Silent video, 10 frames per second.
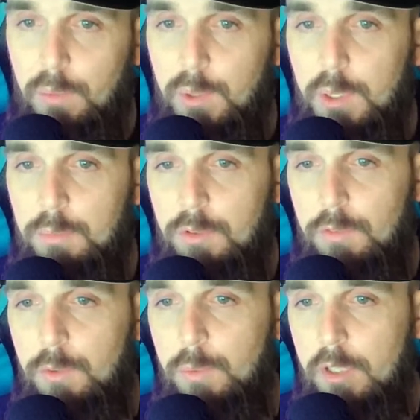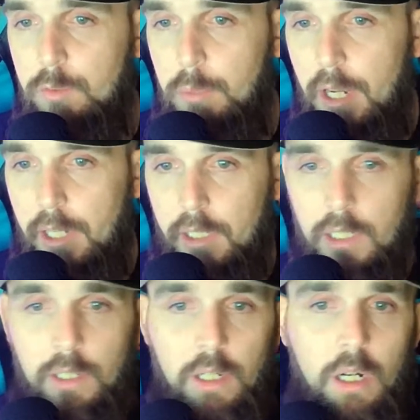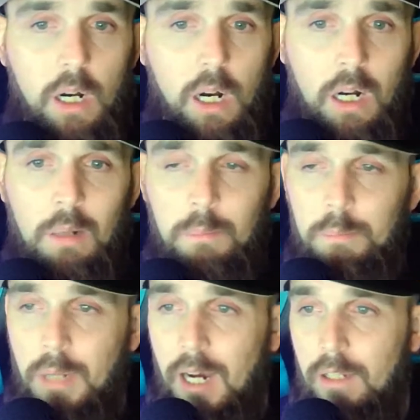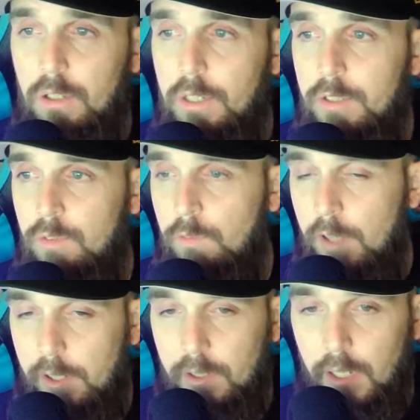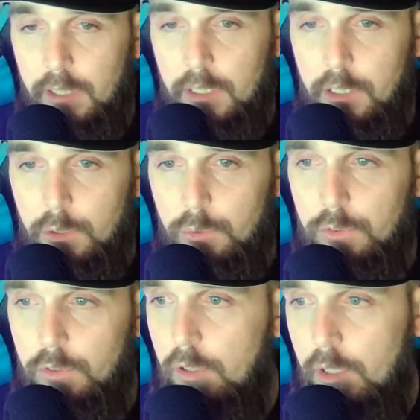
Williams a few weeks back. Pollard is very lightly used.